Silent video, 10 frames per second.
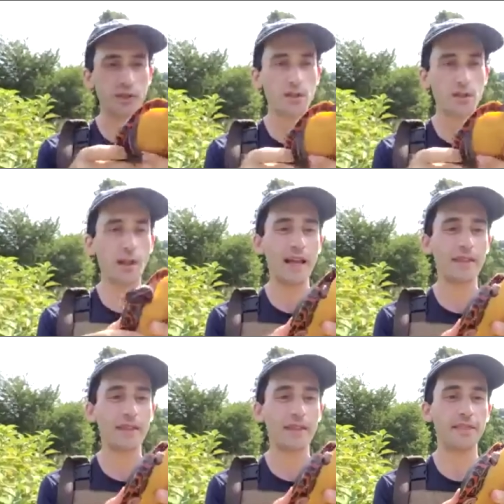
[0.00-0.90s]
so a turtle
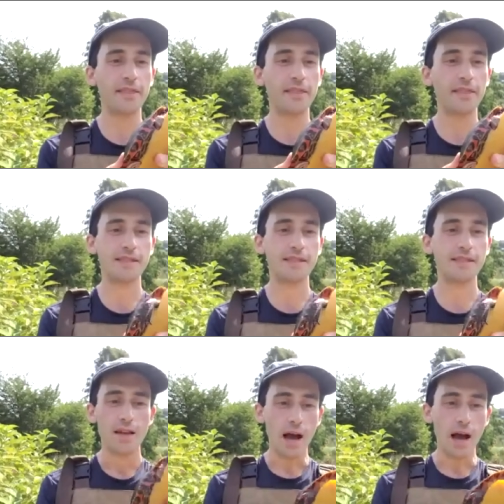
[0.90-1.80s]
like this
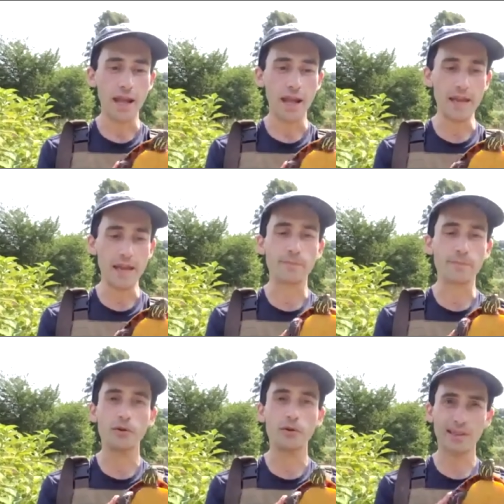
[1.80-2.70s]
uh, eats
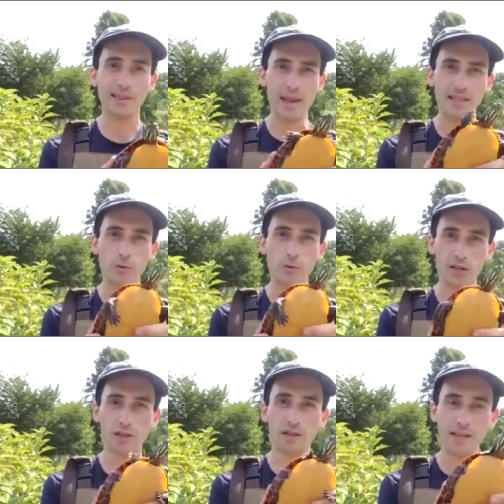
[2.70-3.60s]
mostly meat, which
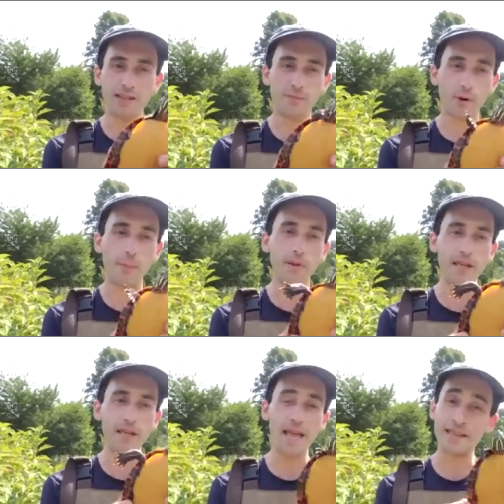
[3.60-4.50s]
is probably
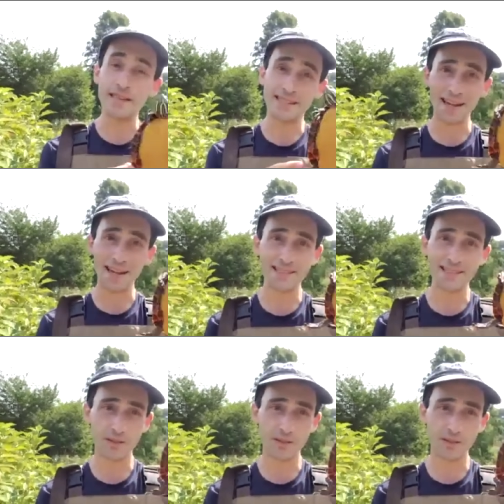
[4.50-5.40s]
insects
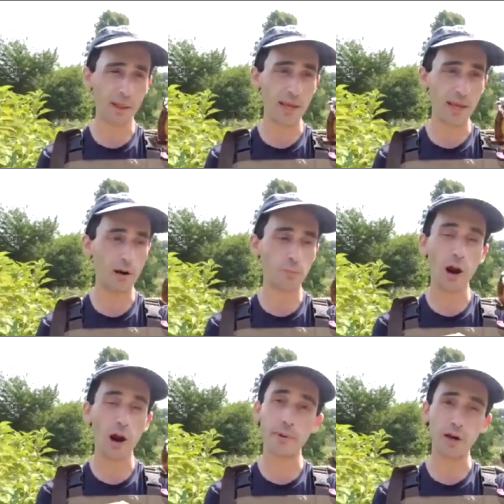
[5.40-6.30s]
in large part,
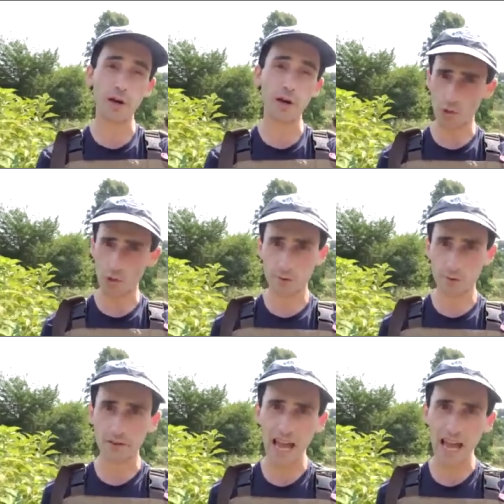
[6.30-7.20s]
but also small
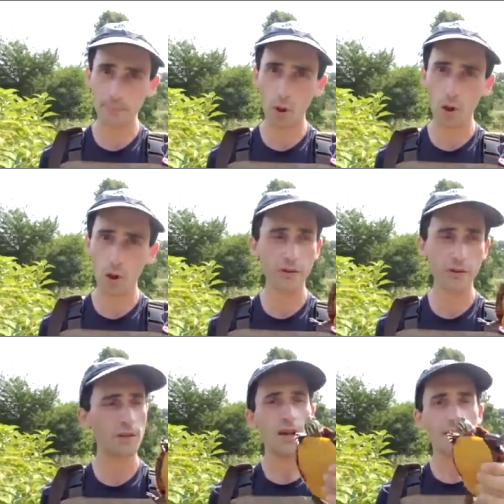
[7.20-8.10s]
tadpoles,
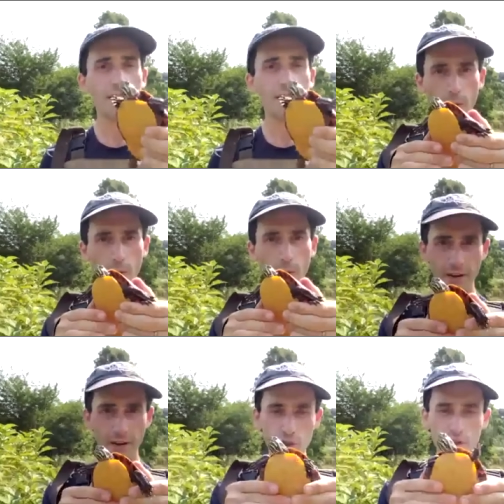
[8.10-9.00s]
small
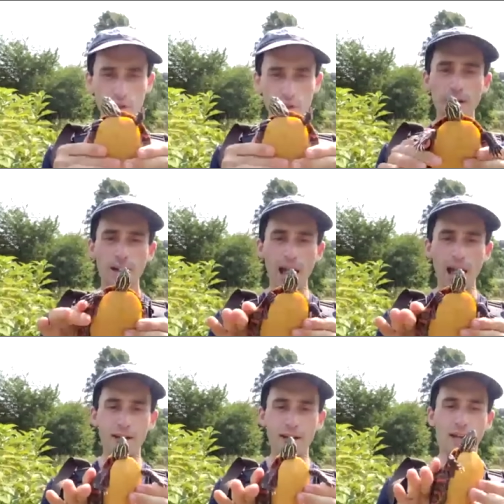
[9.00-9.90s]
fish,
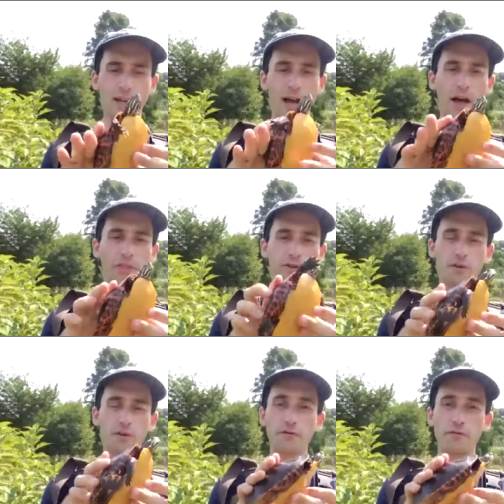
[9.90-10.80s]
and uh, other sort of
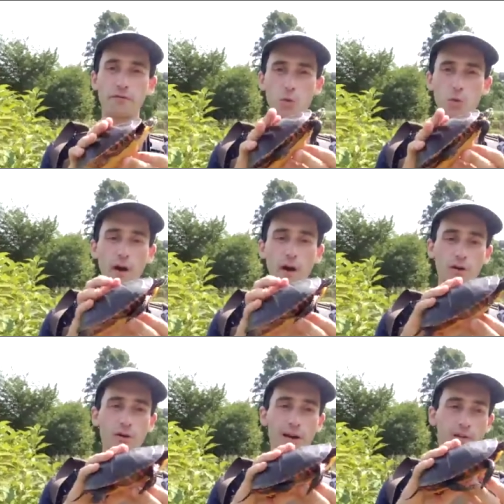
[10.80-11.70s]
freshwater
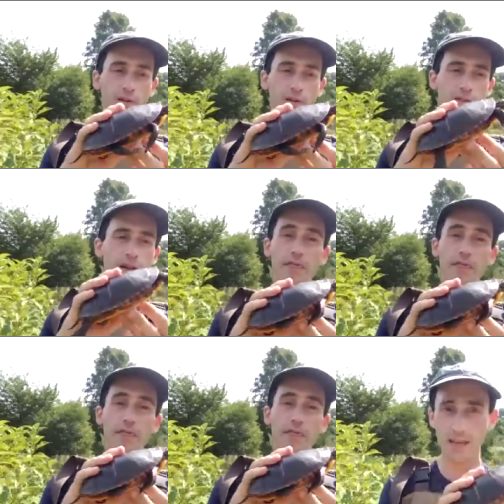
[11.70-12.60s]
critters. They will
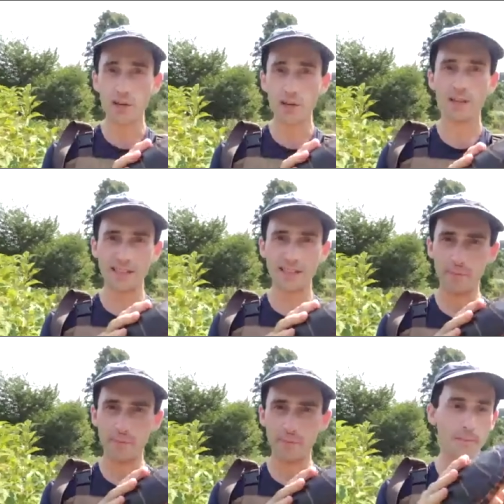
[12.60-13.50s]
occasionally take
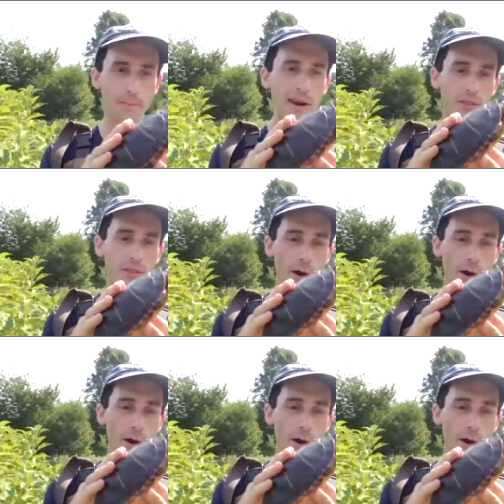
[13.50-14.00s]
plant matter though.